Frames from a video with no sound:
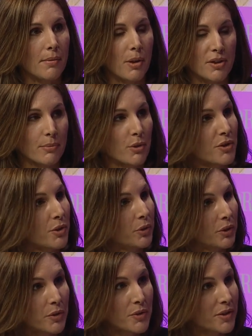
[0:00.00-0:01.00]
Baltimore, so
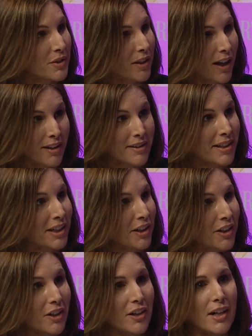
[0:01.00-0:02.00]
close to us
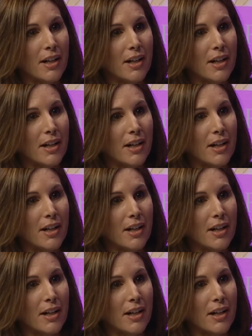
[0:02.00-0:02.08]
here,